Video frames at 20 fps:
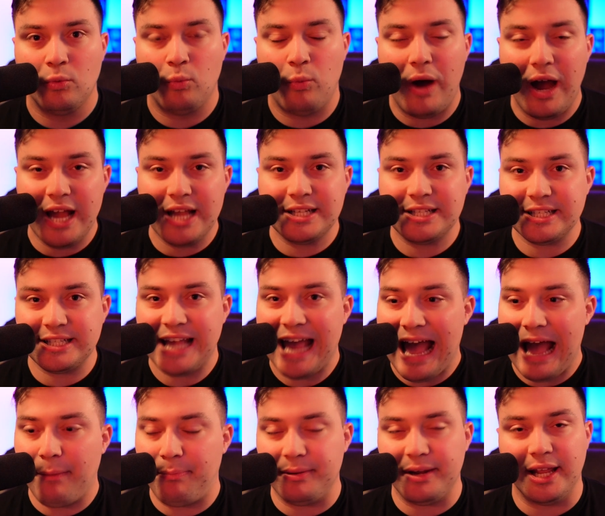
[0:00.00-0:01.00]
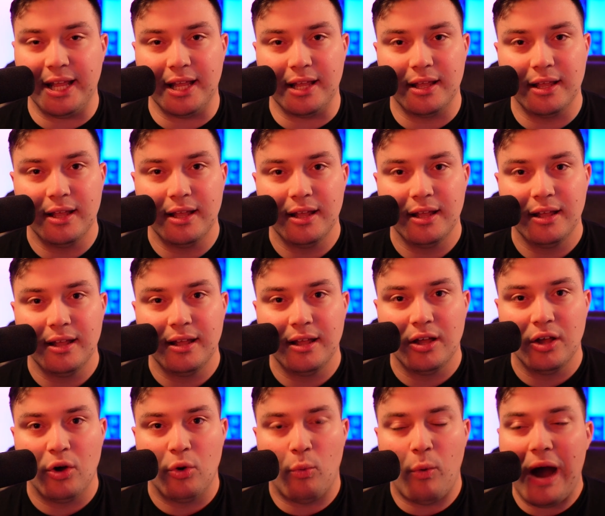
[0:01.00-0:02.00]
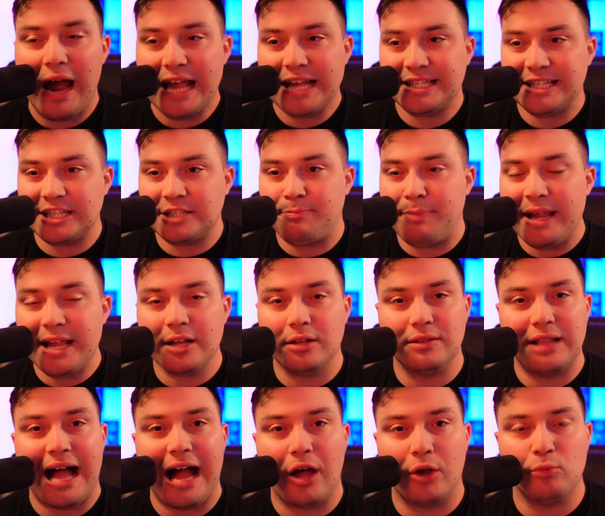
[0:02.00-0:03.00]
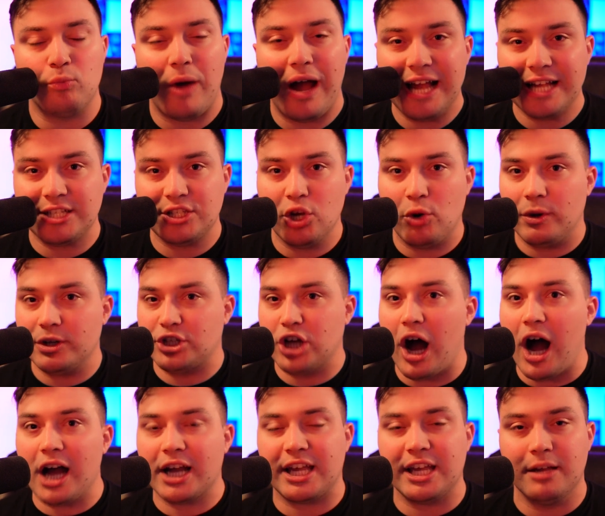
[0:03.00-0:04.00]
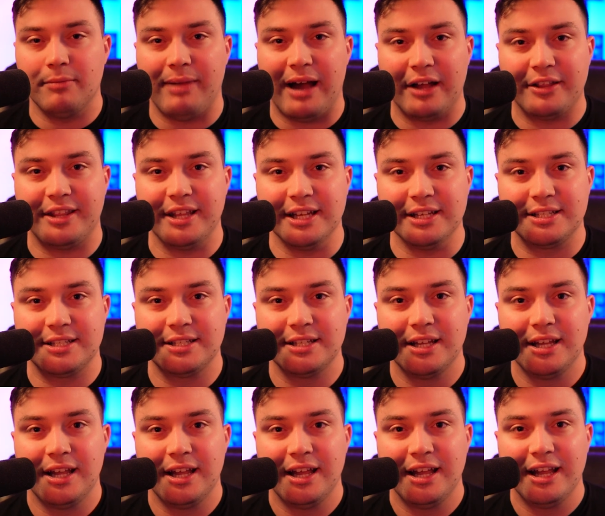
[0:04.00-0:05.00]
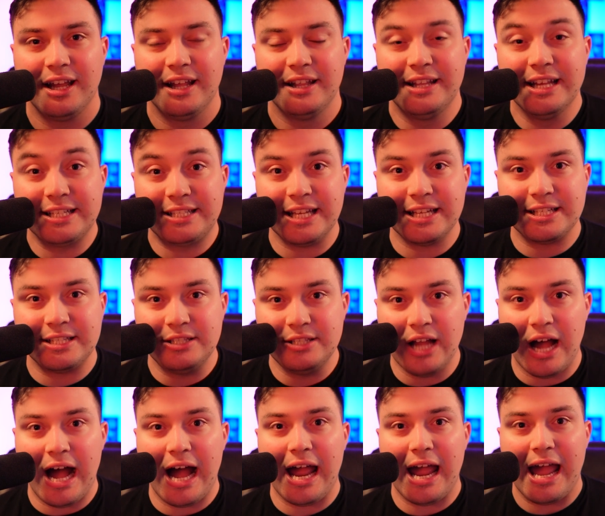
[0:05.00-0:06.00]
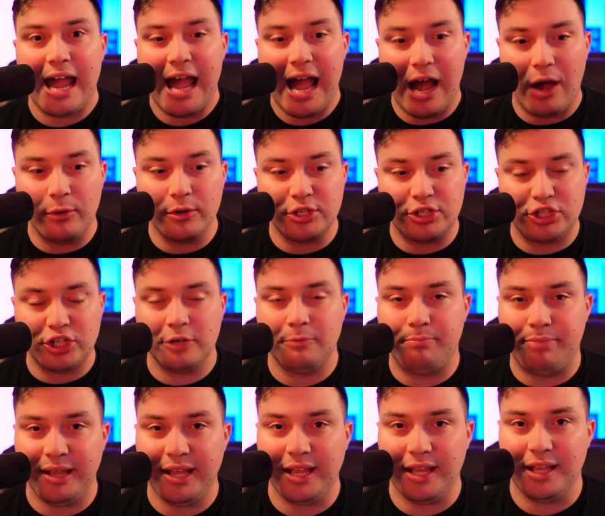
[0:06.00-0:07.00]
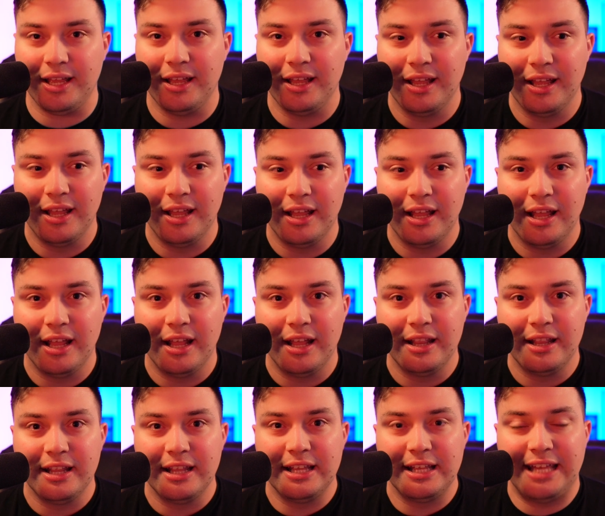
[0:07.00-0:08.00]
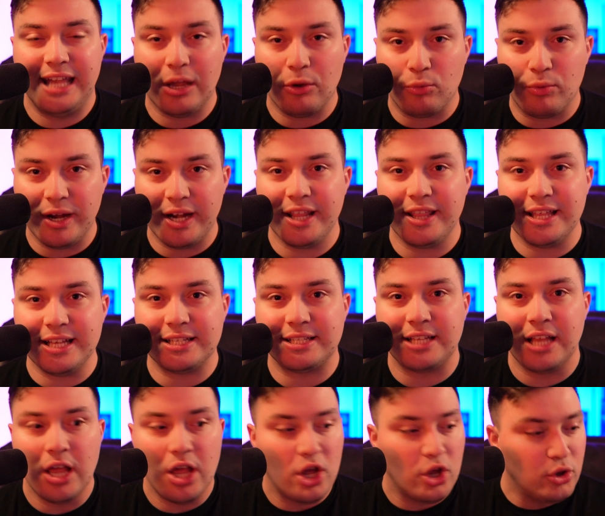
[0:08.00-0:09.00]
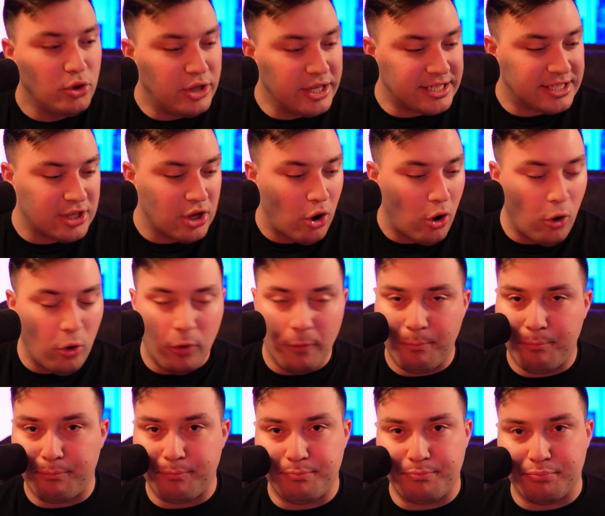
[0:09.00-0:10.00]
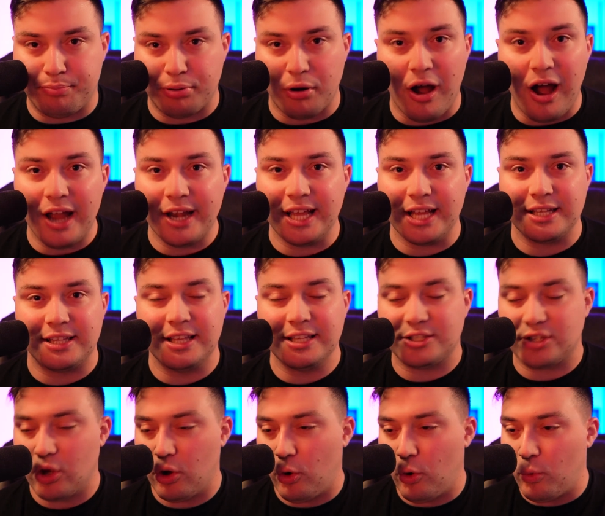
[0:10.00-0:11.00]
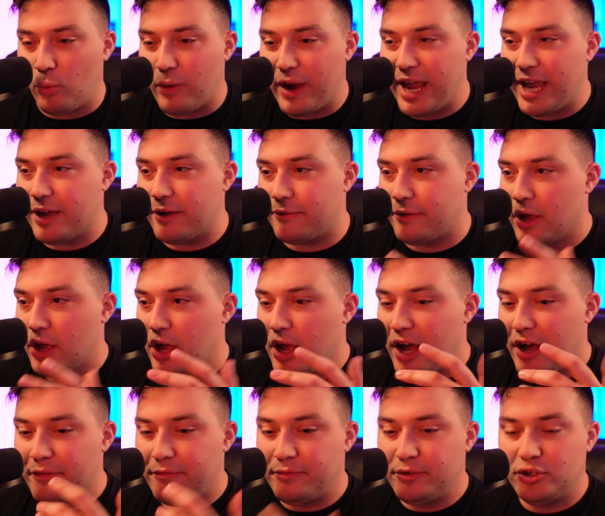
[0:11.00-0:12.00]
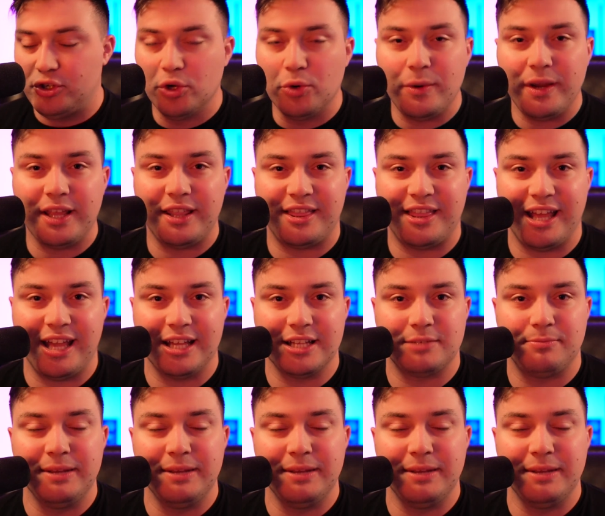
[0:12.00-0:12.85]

Why is this happening? Why is this being allowed? Why is no one talking about this? This is not how it should be. Get rid of this whole product, this whole way of doing things,